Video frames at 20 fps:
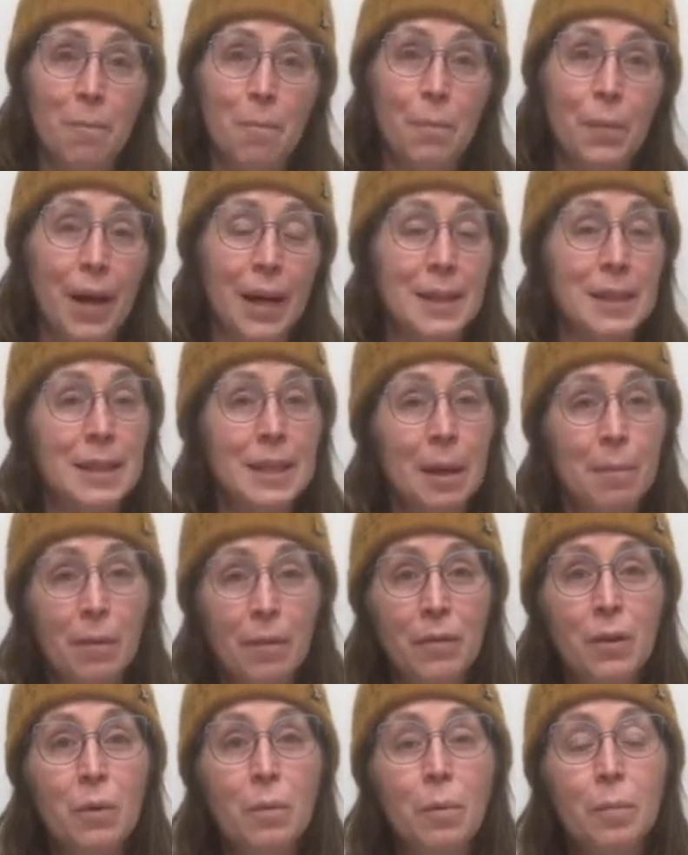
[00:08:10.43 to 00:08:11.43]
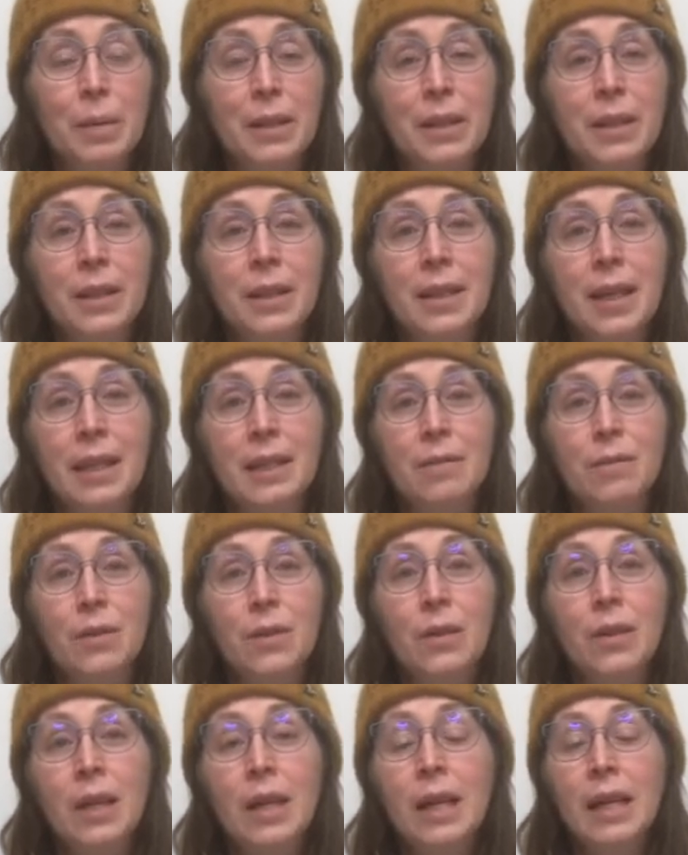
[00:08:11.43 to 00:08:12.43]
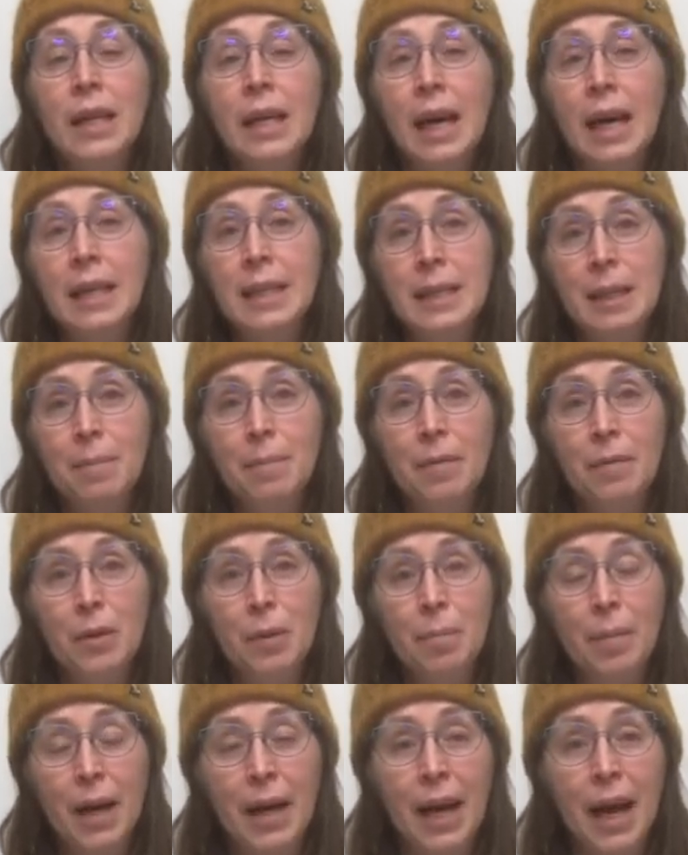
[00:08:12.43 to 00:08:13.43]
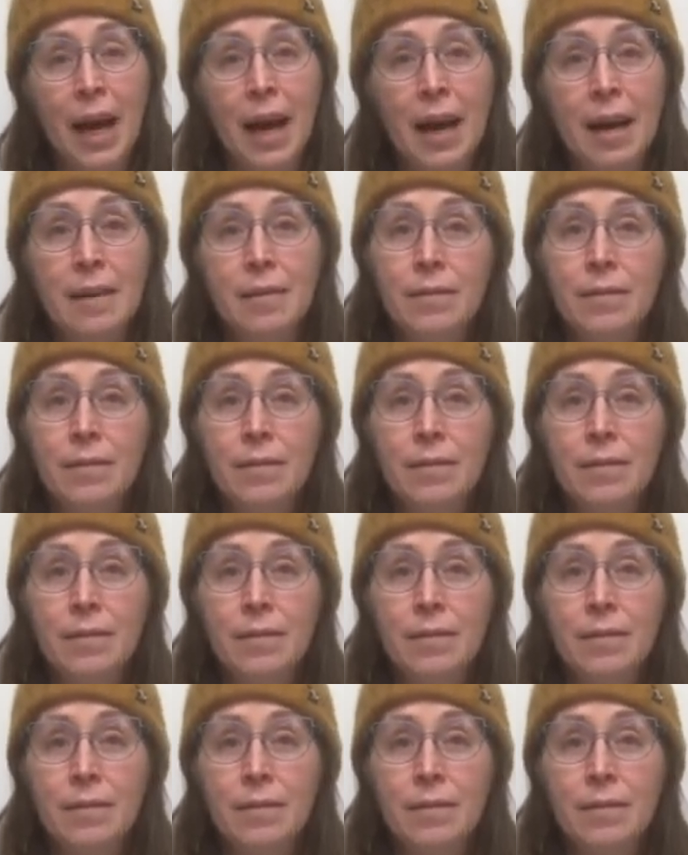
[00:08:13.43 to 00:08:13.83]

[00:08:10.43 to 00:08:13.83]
And some of you will be successful, and some of you might have